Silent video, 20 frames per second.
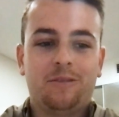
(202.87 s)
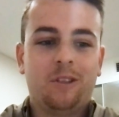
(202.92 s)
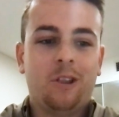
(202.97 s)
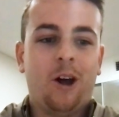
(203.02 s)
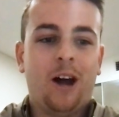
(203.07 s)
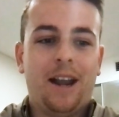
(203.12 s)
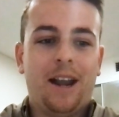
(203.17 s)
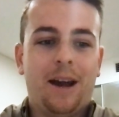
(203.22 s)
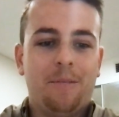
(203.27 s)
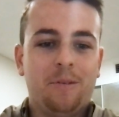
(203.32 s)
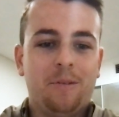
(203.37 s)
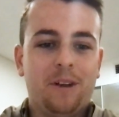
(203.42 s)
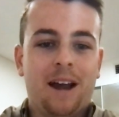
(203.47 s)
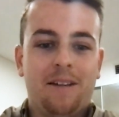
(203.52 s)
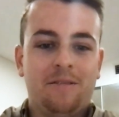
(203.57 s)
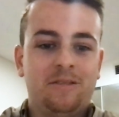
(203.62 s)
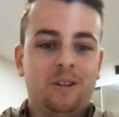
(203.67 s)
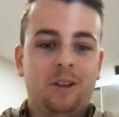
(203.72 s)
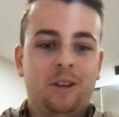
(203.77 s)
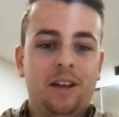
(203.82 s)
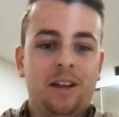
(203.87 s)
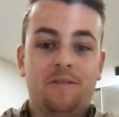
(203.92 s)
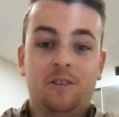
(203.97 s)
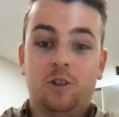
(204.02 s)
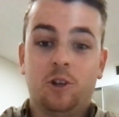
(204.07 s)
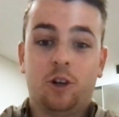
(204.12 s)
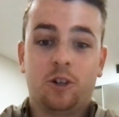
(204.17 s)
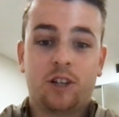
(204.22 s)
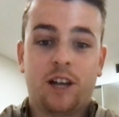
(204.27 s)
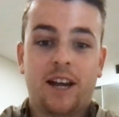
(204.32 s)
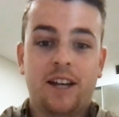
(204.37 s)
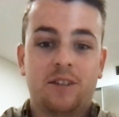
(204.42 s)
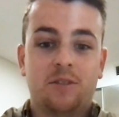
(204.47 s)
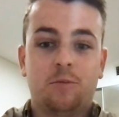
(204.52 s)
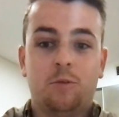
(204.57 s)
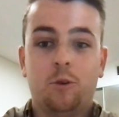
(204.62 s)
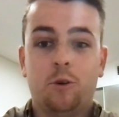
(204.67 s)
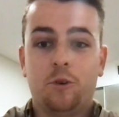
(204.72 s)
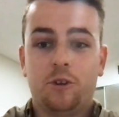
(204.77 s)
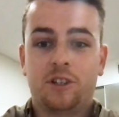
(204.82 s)
lineup and have to leave a Josh
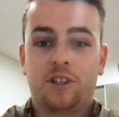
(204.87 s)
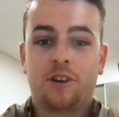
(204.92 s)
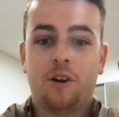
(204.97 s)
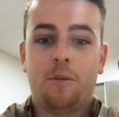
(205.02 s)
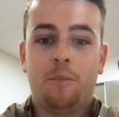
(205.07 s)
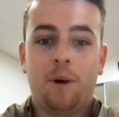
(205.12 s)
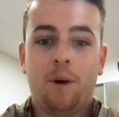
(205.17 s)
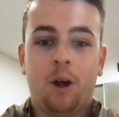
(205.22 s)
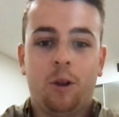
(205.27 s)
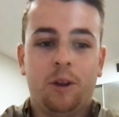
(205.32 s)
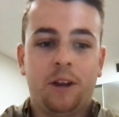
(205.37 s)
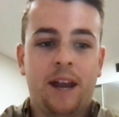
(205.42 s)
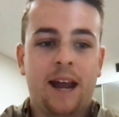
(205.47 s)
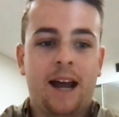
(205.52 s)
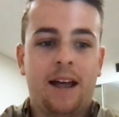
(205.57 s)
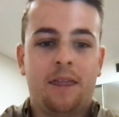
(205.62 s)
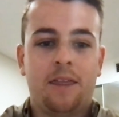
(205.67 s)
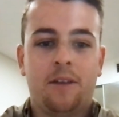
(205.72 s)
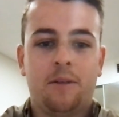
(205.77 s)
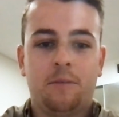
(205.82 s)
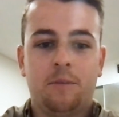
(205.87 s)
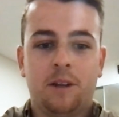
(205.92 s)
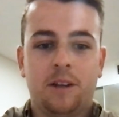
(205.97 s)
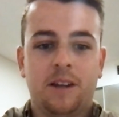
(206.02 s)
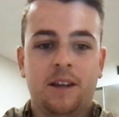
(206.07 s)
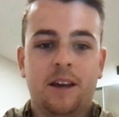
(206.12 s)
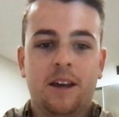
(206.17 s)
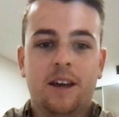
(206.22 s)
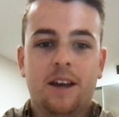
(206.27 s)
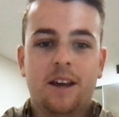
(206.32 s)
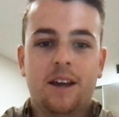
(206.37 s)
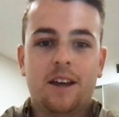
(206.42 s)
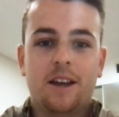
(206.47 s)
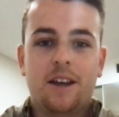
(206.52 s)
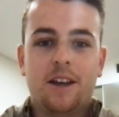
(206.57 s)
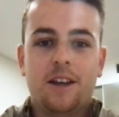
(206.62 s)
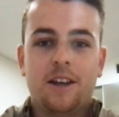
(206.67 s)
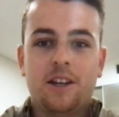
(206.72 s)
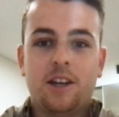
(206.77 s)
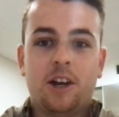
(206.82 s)
Hazlewood or a Scott Boland out than be,
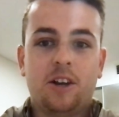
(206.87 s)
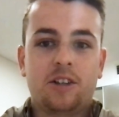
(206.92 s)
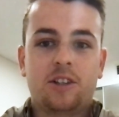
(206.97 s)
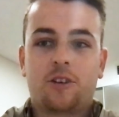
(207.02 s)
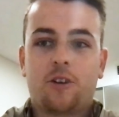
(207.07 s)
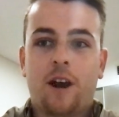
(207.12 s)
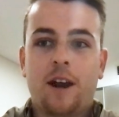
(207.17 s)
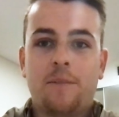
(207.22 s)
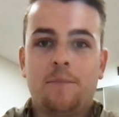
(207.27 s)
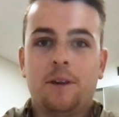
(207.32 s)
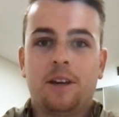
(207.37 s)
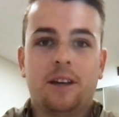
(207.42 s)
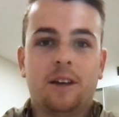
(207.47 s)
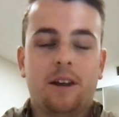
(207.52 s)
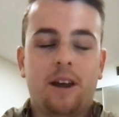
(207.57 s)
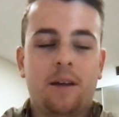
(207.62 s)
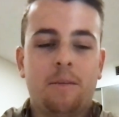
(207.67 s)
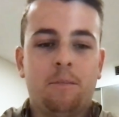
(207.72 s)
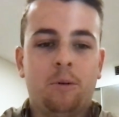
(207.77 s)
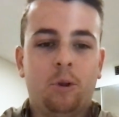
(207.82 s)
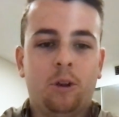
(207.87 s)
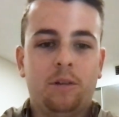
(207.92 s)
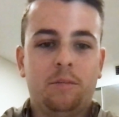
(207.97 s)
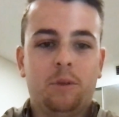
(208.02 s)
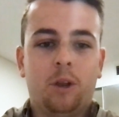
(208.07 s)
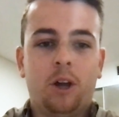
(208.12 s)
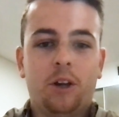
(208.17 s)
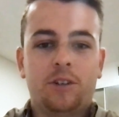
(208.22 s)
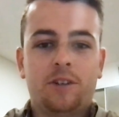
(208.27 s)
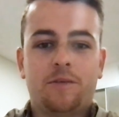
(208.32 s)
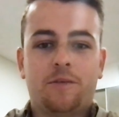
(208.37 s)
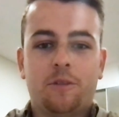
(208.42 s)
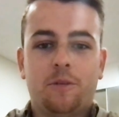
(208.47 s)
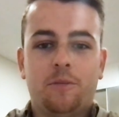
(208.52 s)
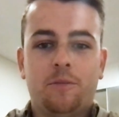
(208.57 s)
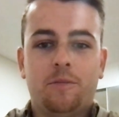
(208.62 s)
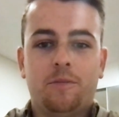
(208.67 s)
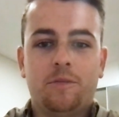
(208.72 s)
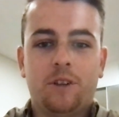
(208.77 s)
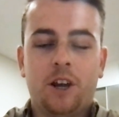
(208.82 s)
scraping and pulling blokes
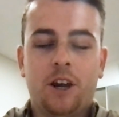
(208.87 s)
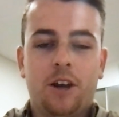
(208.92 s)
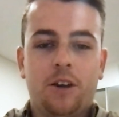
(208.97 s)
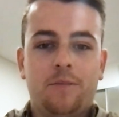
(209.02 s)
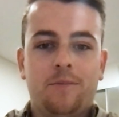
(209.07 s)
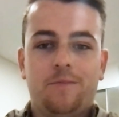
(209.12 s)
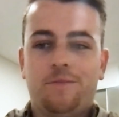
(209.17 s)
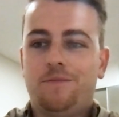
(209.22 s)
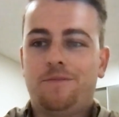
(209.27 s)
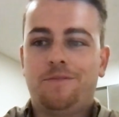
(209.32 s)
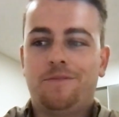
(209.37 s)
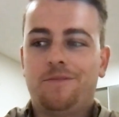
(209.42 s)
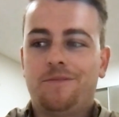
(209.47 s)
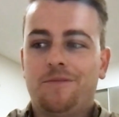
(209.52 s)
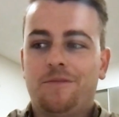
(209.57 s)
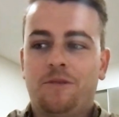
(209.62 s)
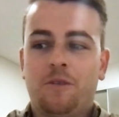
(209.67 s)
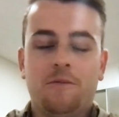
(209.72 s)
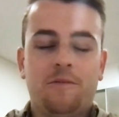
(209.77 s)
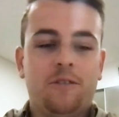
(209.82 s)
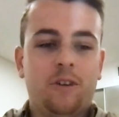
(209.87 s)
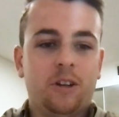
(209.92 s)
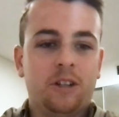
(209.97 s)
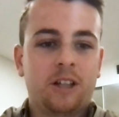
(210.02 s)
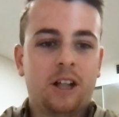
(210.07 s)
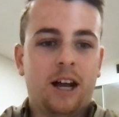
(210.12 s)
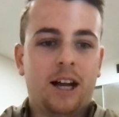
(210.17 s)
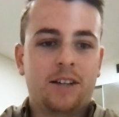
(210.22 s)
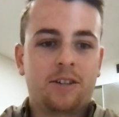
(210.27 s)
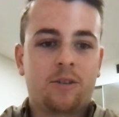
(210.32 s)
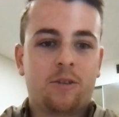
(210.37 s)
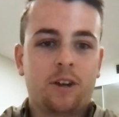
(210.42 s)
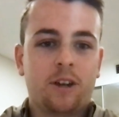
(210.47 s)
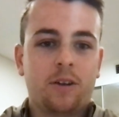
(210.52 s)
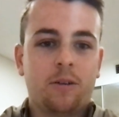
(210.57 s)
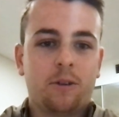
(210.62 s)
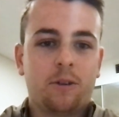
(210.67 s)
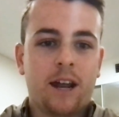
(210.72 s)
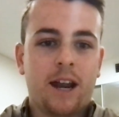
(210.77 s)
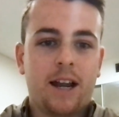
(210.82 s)
from first class
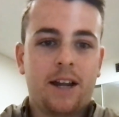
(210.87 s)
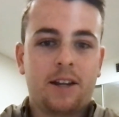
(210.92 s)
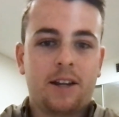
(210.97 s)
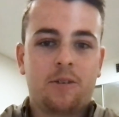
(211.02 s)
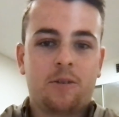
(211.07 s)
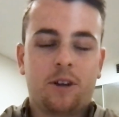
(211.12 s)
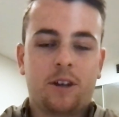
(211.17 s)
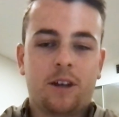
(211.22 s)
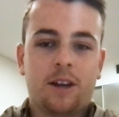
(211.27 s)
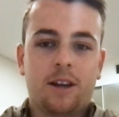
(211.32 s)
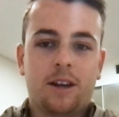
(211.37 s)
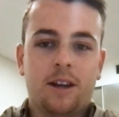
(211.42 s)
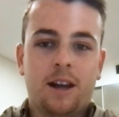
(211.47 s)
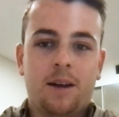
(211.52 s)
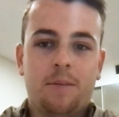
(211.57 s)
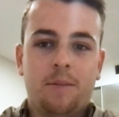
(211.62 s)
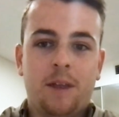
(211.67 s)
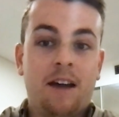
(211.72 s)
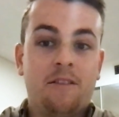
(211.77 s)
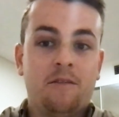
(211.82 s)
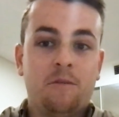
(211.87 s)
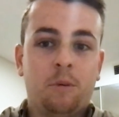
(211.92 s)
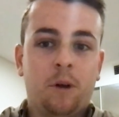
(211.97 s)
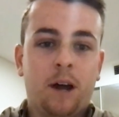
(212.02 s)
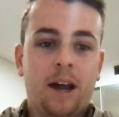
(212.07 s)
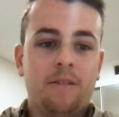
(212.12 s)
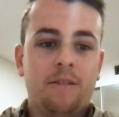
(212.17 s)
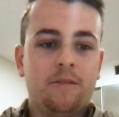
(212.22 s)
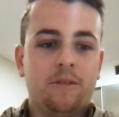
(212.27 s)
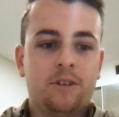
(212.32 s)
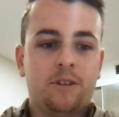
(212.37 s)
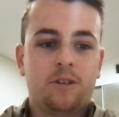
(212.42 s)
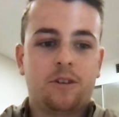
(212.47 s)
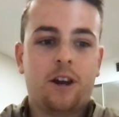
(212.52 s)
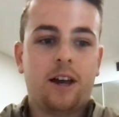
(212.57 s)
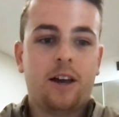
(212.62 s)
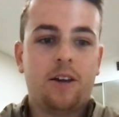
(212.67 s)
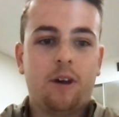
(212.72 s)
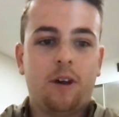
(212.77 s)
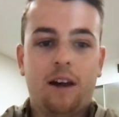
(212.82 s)
cricket or county cricket that haven't played for
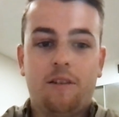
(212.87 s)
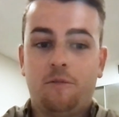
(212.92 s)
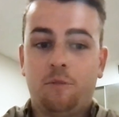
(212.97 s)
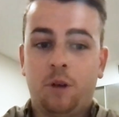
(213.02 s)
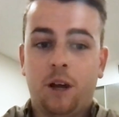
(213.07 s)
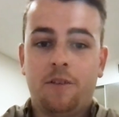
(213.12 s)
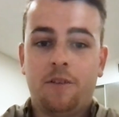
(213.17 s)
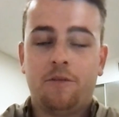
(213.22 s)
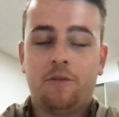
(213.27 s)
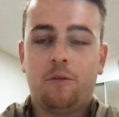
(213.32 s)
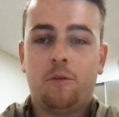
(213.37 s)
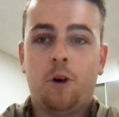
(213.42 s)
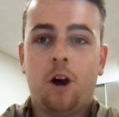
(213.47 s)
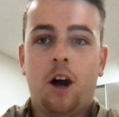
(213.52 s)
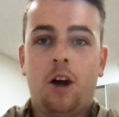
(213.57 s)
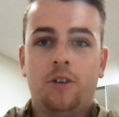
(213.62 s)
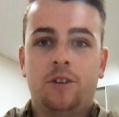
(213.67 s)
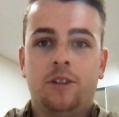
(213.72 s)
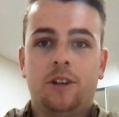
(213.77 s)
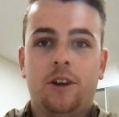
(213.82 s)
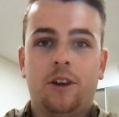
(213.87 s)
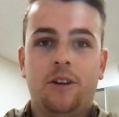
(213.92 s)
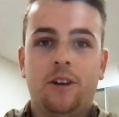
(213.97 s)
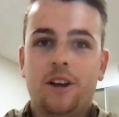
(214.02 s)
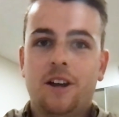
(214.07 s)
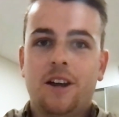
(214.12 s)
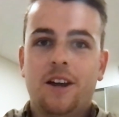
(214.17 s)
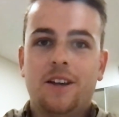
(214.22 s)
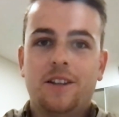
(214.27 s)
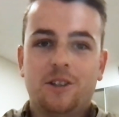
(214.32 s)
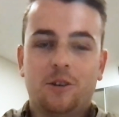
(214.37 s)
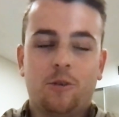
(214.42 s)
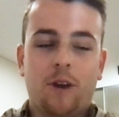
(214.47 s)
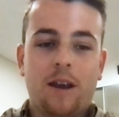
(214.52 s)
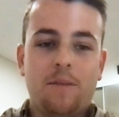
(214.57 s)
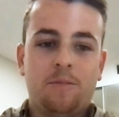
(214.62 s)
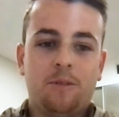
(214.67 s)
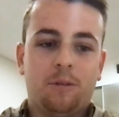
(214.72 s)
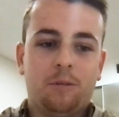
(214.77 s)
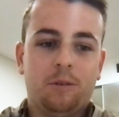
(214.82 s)
Australia or haven't played for a while. So it's a
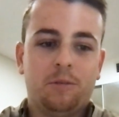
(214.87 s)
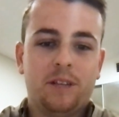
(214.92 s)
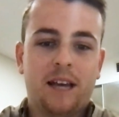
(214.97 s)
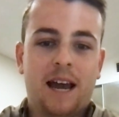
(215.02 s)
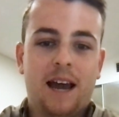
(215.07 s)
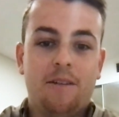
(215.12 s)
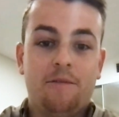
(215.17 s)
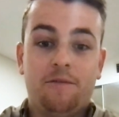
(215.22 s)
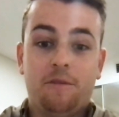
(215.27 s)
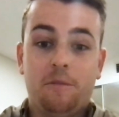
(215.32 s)
great problem to have. For